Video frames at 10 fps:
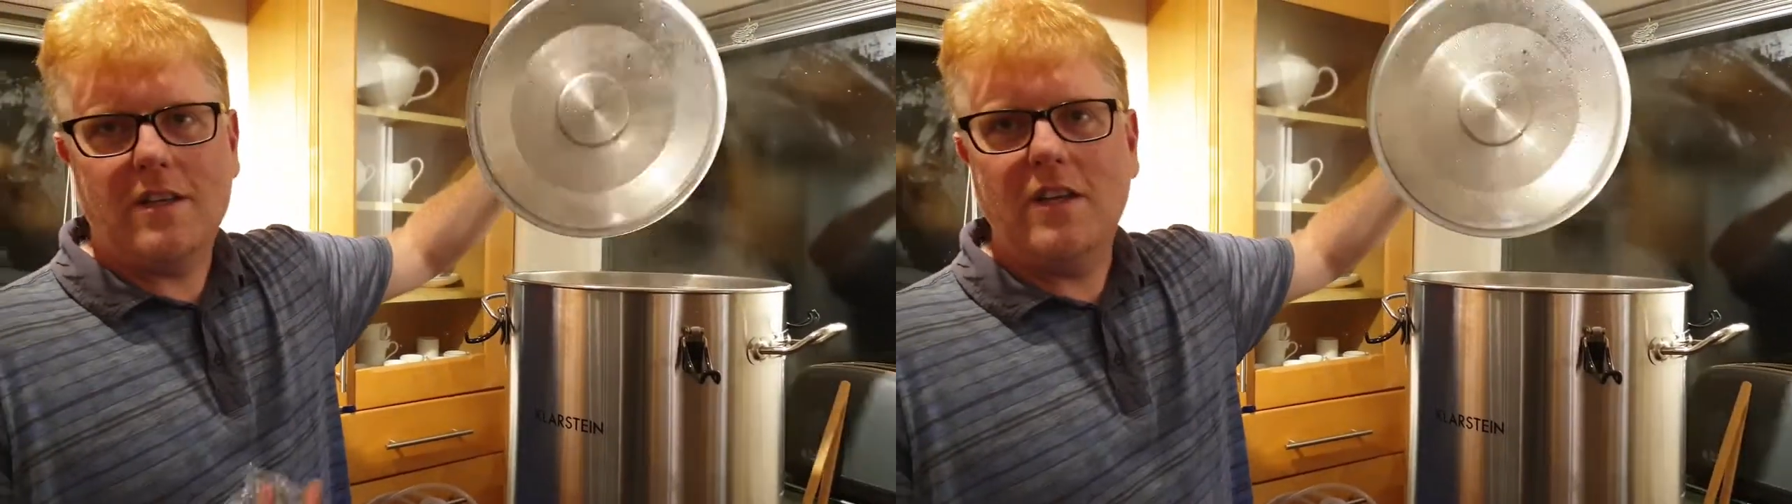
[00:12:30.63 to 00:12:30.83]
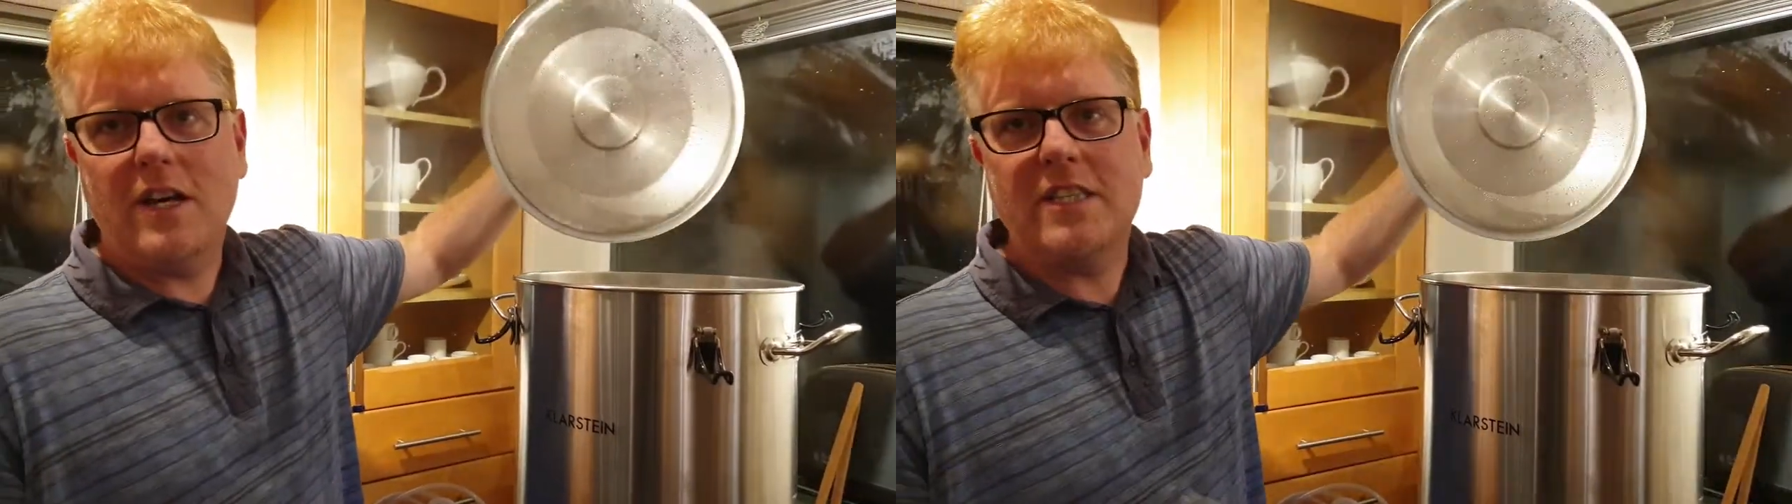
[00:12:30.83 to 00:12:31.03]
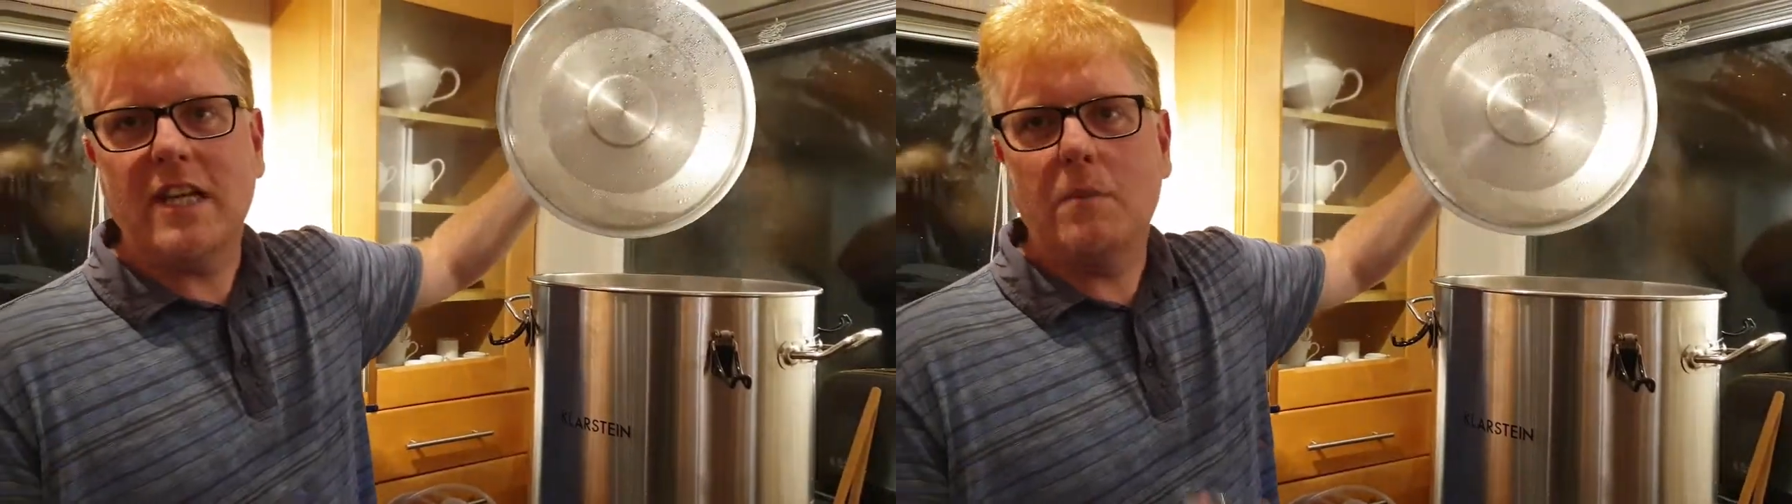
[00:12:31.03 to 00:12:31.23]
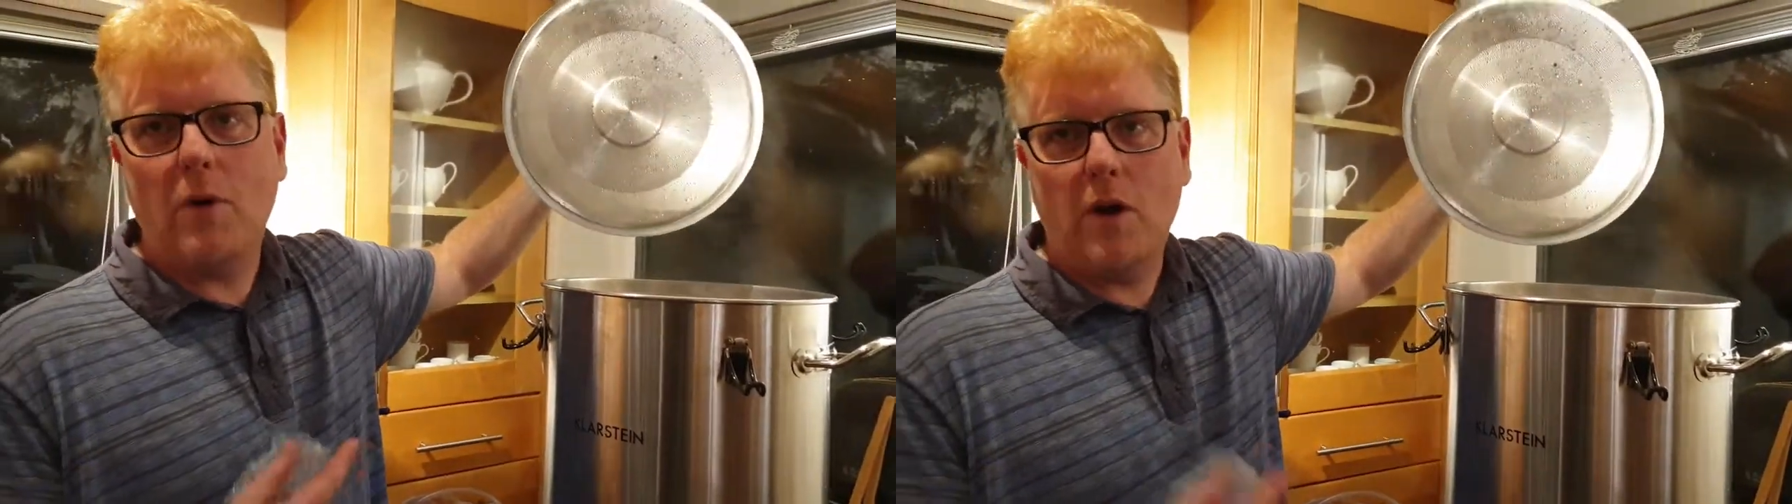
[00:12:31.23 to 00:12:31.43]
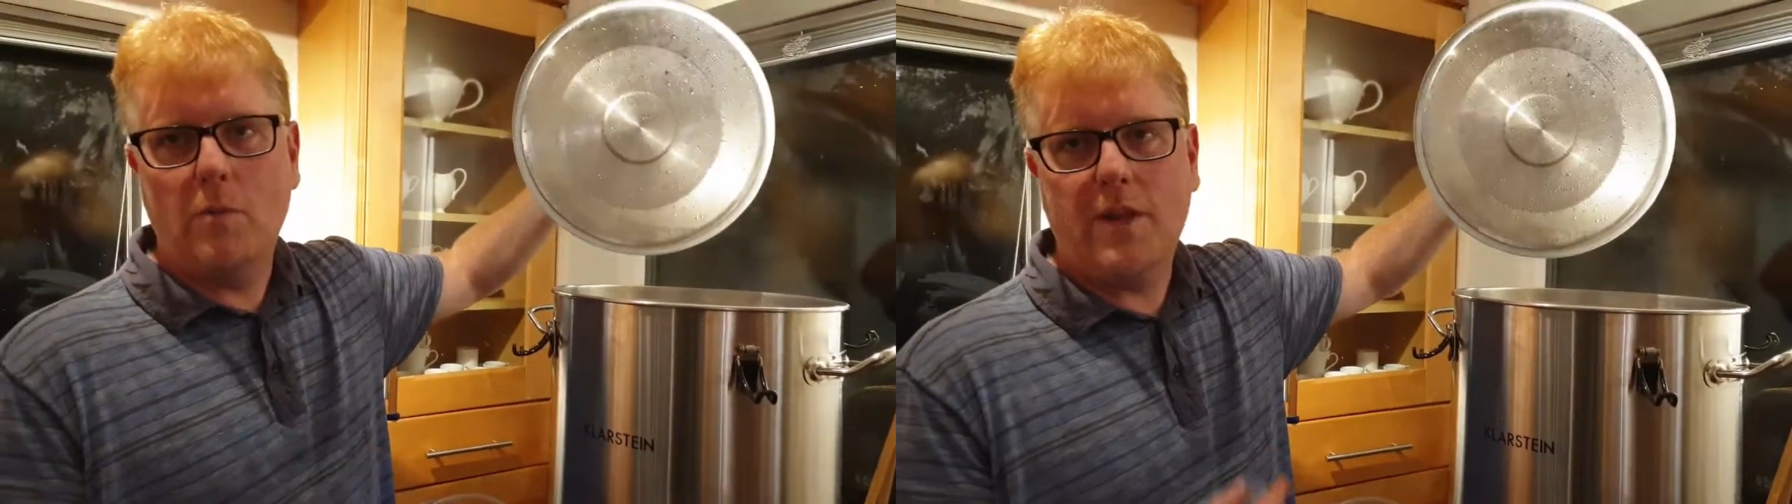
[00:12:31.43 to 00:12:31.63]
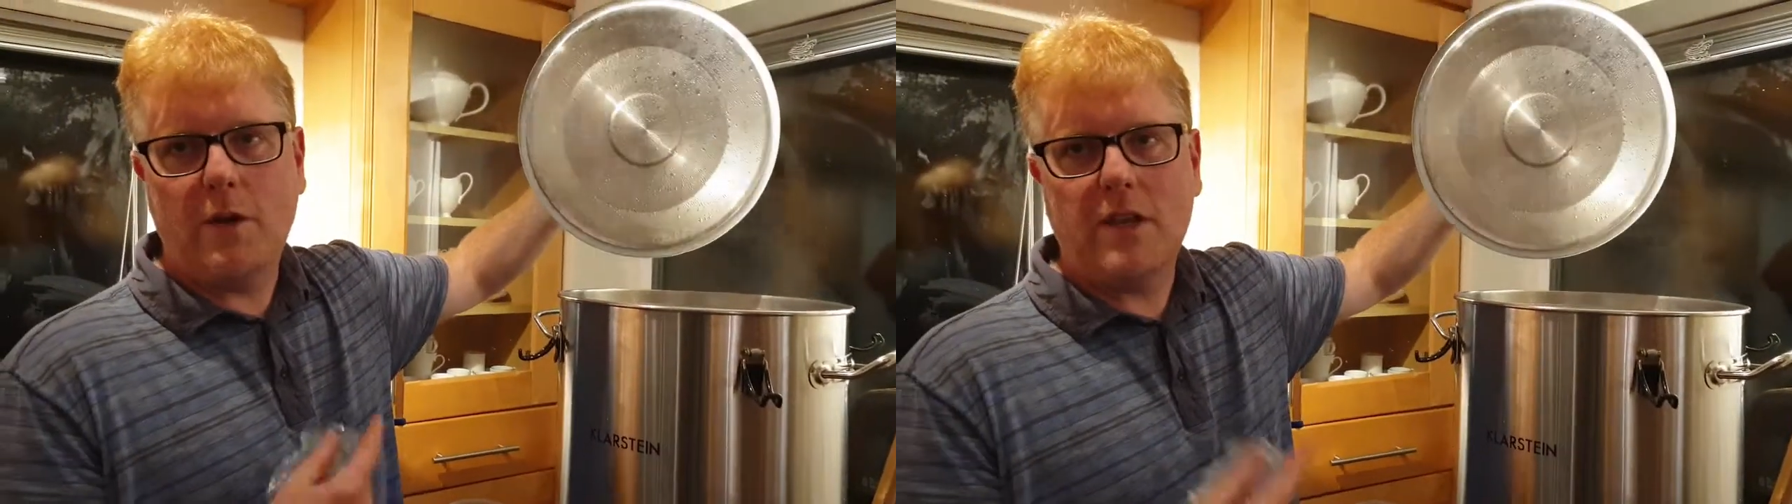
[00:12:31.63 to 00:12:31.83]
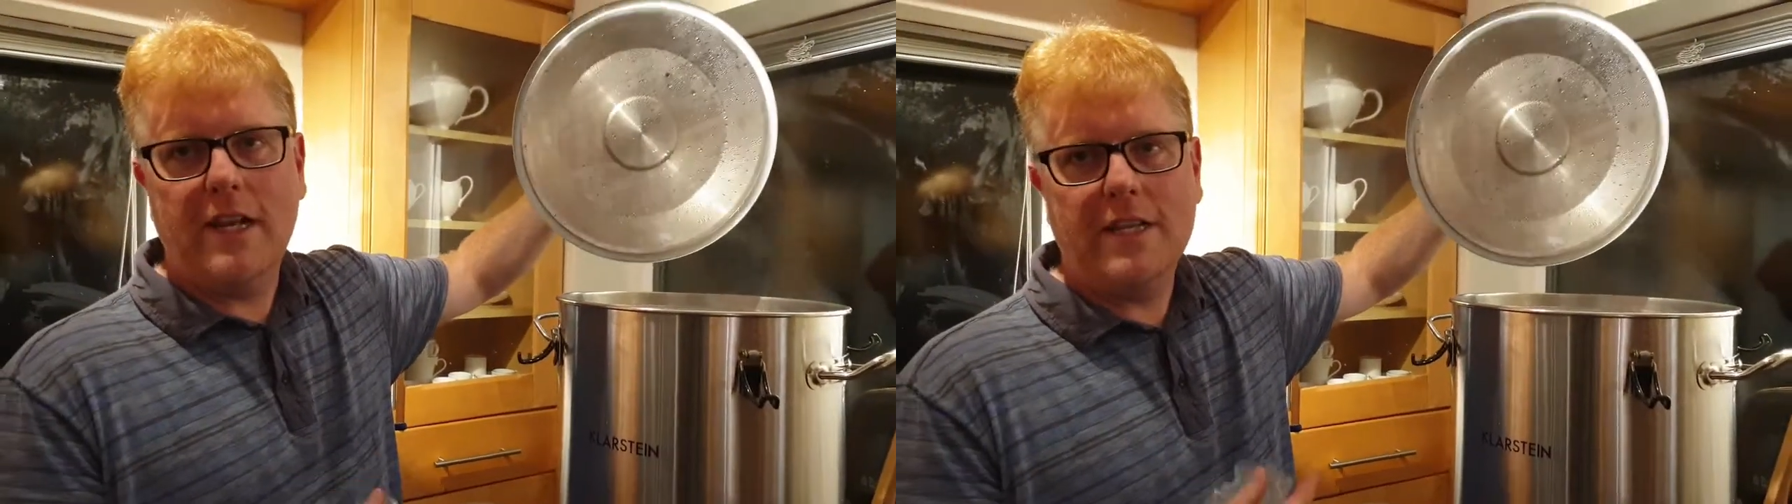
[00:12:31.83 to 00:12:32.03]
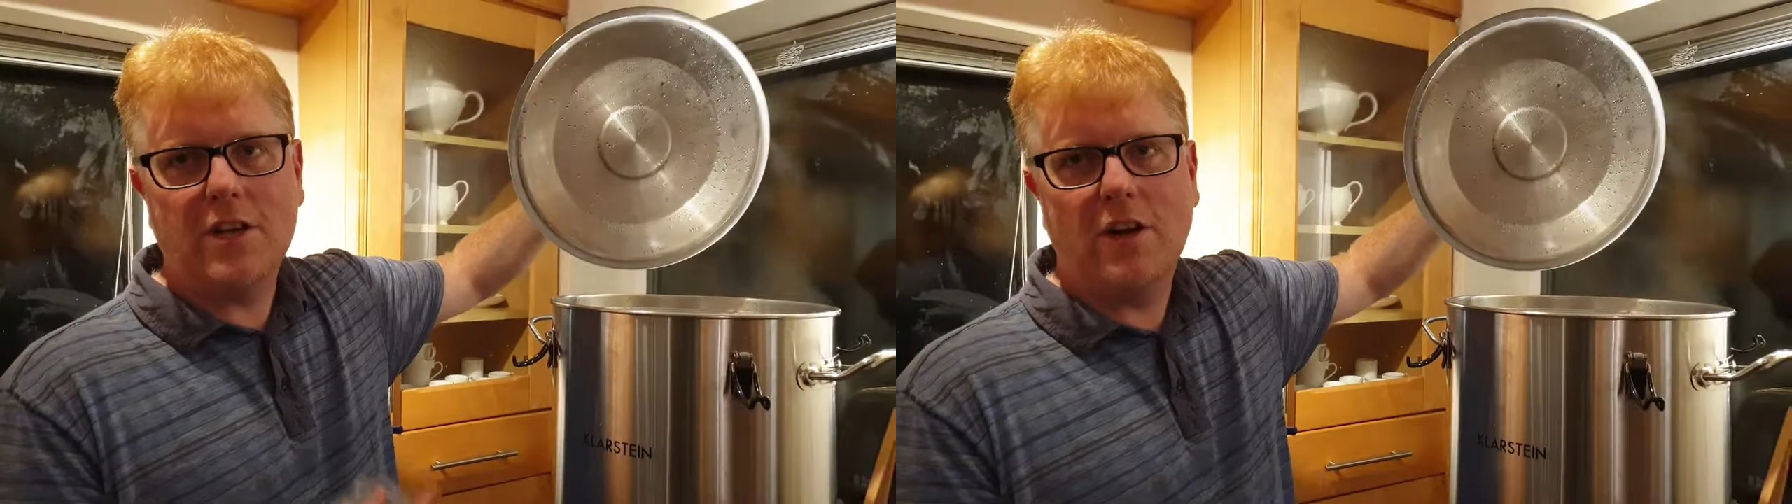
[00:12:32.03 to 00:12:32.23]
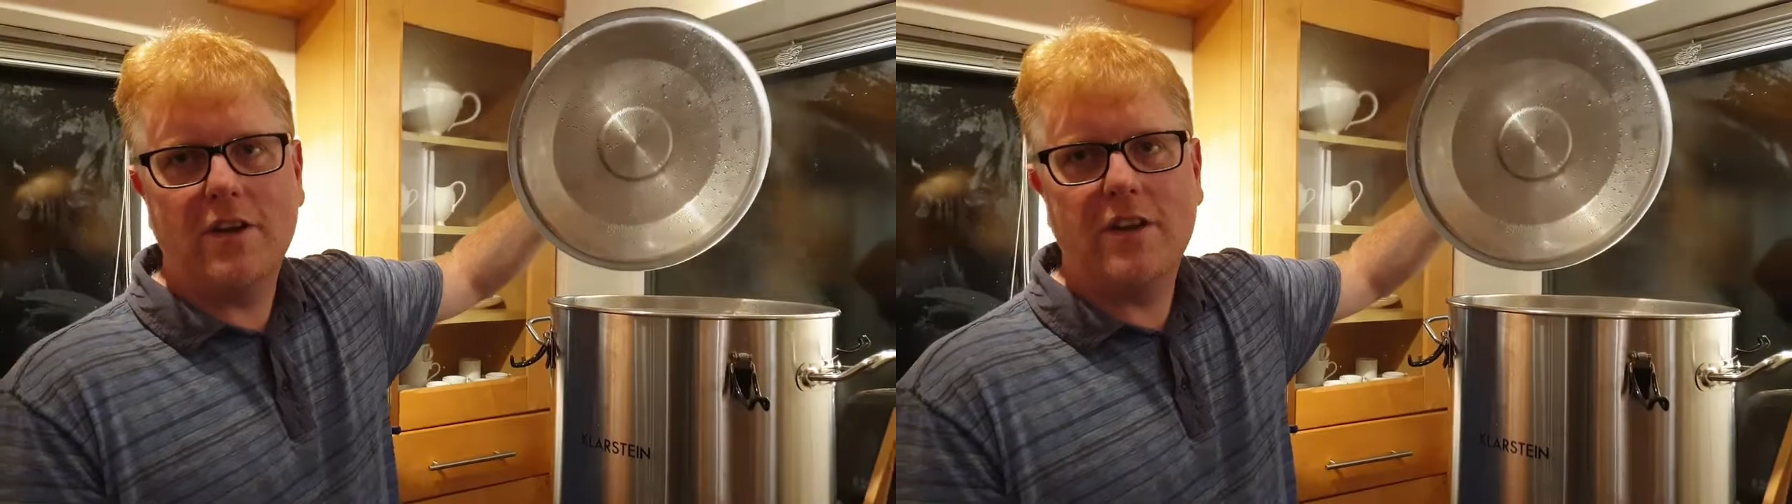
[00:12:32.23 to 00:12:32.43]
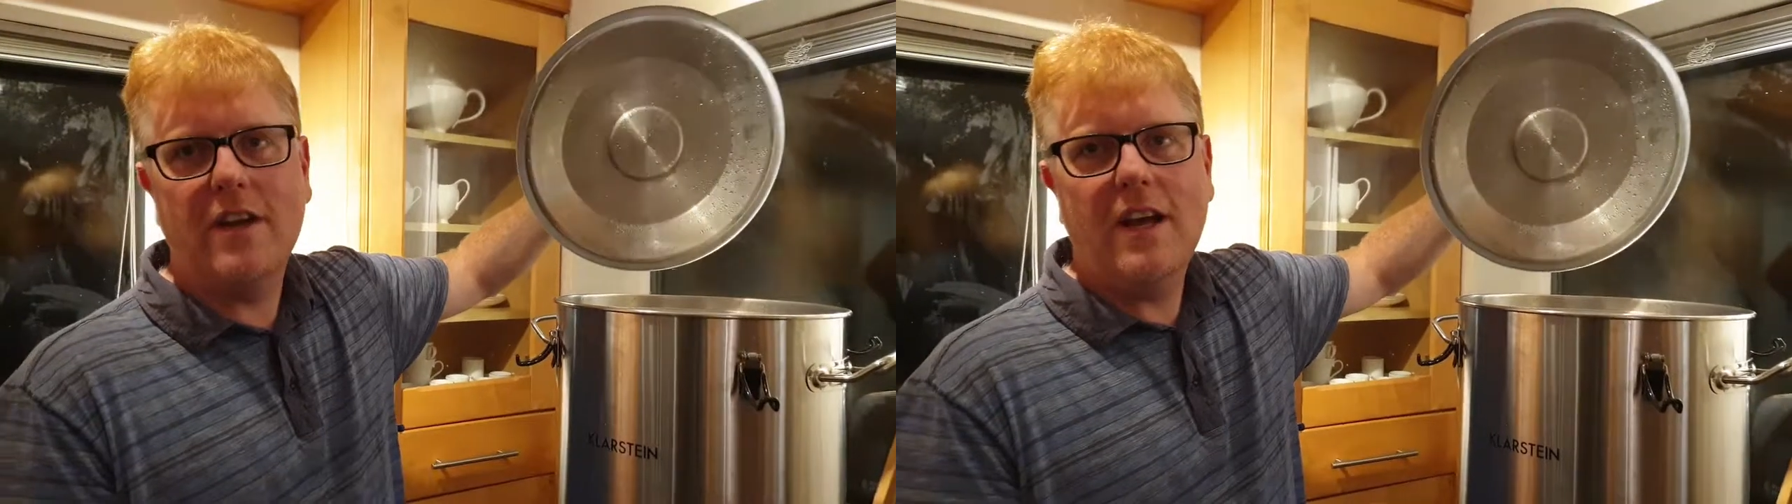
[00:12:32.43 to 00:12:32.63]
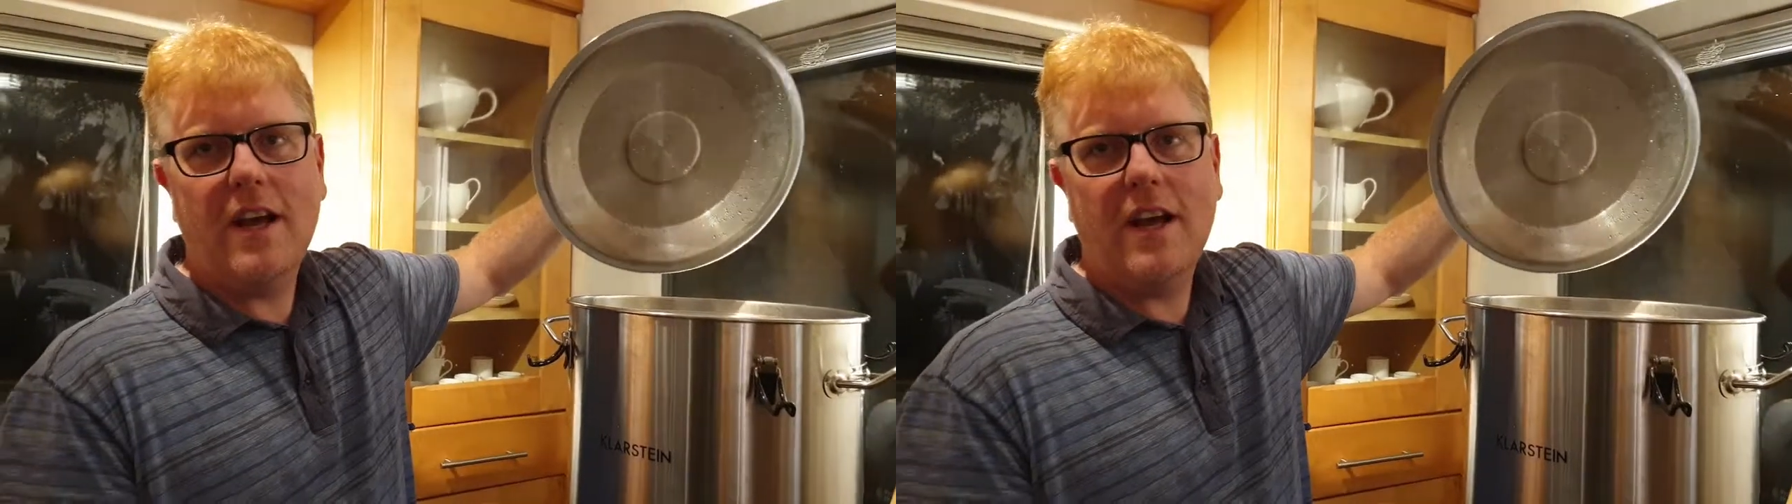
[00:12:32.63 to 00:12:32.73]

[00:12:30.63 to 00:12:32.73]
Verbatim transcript: you ideally boil without the lid on.